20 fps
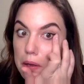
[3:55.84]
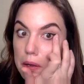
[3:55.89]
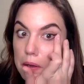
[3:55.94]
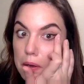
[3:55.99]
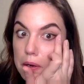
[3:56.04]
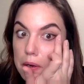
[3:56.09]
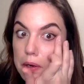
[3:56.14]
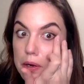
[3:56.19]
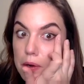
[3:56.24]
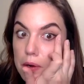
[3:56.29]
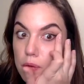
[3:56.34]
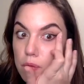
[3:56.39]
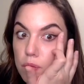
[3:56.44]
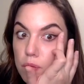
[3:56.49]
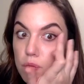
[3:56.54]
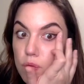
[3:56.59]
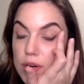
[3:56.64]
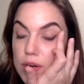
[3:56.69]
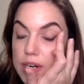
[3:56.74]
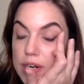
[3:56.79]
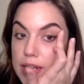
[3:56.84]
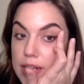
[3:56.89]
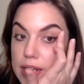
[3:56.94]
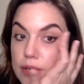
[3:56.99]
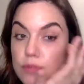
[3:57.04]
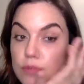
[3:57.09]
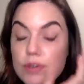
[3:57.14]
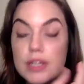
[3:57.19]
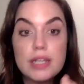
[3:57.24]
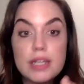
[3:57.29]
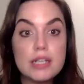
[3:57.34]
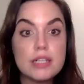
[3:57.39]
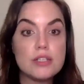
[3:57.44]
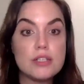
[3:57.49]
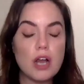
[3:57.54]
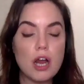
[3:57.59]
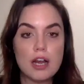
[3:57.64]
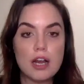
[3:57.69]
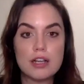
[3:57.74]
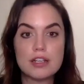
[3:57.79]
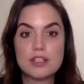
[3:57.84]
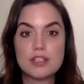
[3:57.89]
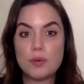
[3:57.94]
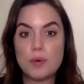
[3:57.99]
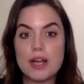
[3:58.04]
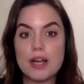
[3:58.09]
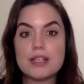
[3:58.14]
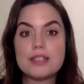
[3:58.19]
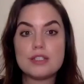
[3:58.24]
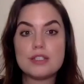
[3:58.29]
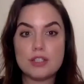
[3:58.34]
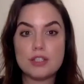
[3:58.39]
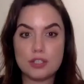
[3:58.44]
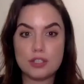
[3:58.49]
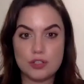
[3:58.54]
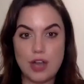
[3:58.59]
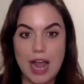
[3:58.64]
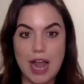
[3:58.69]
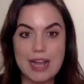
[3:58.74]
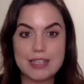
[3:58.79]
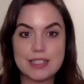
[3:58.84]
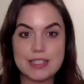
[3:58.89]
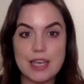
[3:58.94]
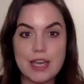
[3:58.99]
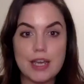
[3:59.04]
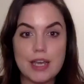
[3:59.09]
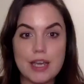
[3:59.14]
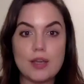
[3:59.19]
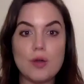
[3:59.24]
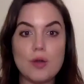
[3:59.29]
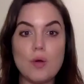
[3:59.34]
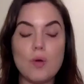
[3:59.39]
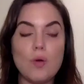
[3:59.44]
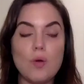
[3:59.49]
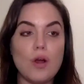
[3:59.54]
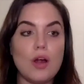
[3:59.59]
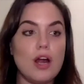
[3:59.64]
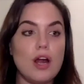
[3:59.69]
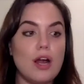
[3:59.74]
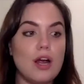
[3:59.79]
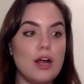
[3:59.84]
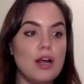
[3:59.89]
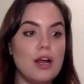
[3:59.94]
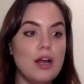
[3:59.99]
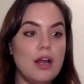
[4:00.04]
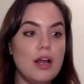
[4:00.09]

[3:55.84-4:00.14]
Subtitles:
you know, really, really dark to where it's distracting or